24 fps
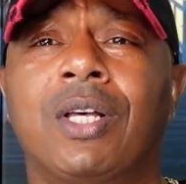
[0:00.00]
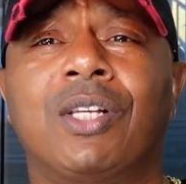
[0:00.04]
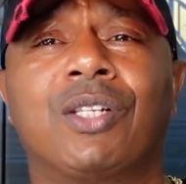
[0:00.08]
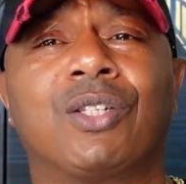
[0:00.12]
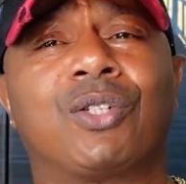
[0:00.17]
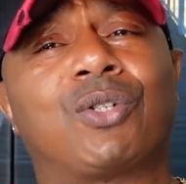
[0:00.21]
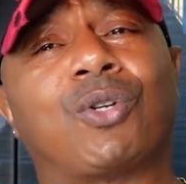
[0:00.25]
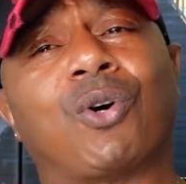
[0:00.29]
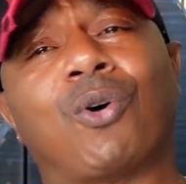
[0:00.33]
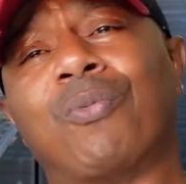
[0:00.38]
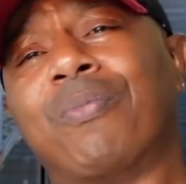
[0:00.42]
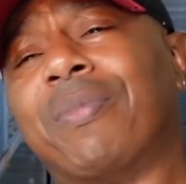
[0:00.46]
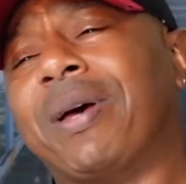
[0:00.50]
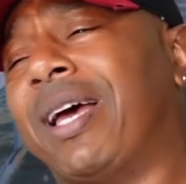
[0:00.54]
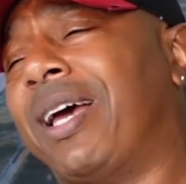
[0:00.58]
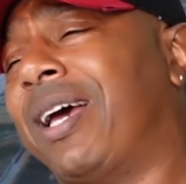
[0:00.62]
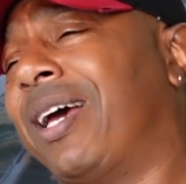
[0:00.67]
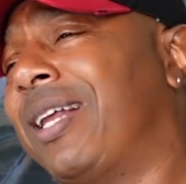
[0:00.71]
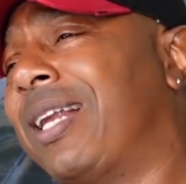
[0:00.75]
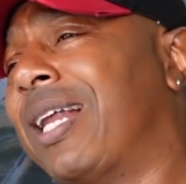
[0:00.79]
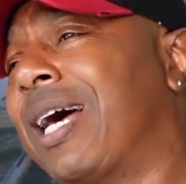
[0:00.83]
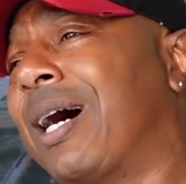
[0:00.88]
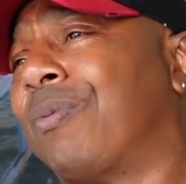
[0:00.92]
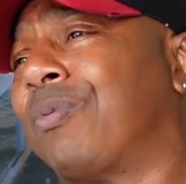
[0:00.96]
So
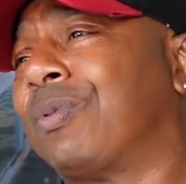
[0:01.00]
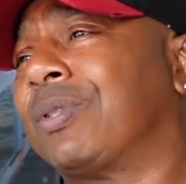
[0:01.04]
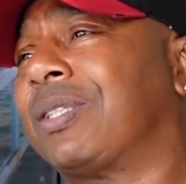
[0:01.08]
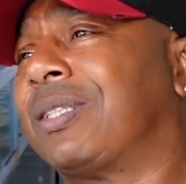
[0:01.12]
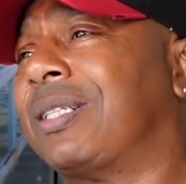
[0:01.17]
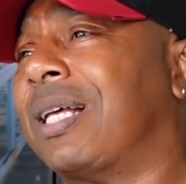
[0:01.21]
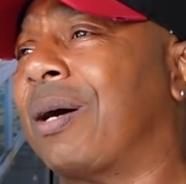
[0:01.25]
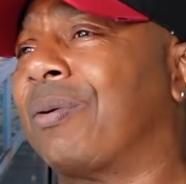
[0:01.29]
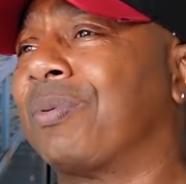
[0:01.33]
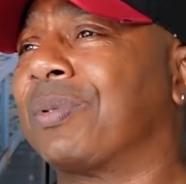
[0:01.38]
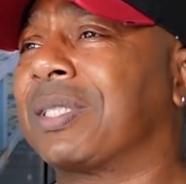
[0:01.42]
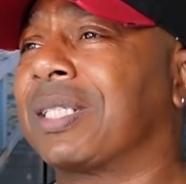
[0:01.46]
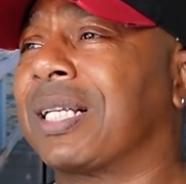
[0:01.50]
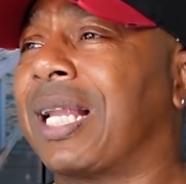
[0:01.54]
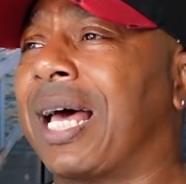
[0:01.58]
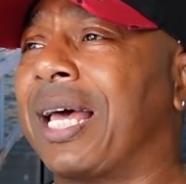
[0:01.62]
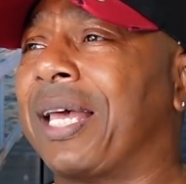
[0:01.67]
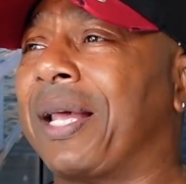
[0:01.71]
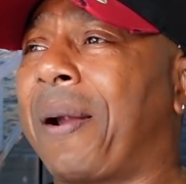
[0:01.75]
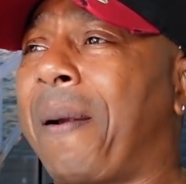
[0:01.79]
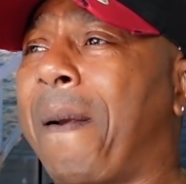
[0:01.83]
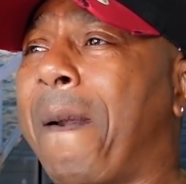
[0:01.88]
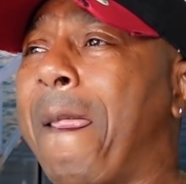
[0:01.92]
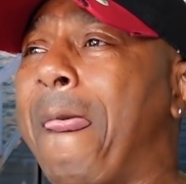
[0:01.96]
man, that was
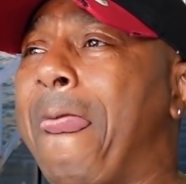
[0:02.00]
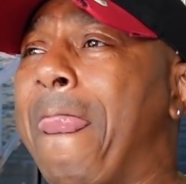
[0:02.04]
like